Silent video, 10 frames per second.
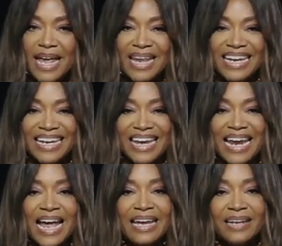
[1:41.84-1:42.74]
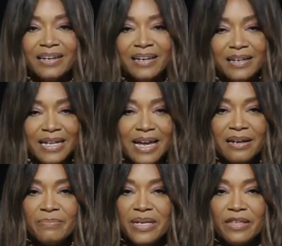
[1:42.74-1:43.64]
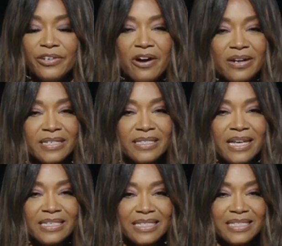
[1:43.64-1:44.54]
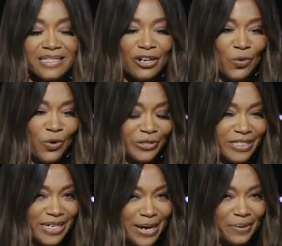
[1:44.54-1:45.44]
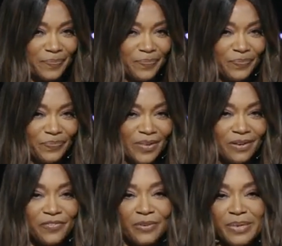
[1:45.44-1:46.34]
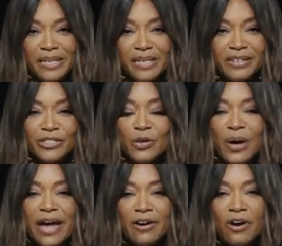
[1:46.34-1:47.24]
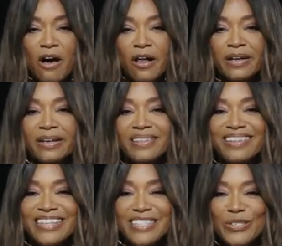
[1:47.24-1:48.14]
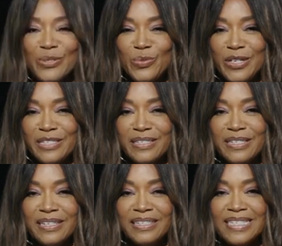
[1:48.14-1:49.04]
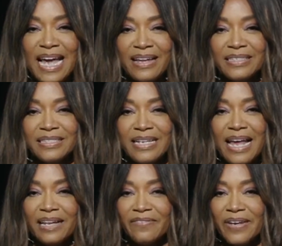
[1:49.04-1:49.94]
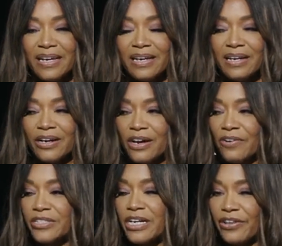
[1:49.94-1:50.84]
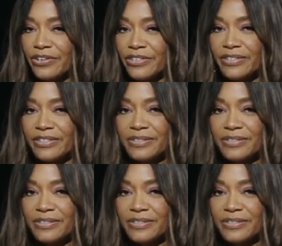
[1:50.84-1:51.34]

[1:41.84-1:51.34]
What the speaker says: and ignite a light amid the darkness that exists in our world today. For me, there is no higher calling than to use one's talents to elevate and encourage others.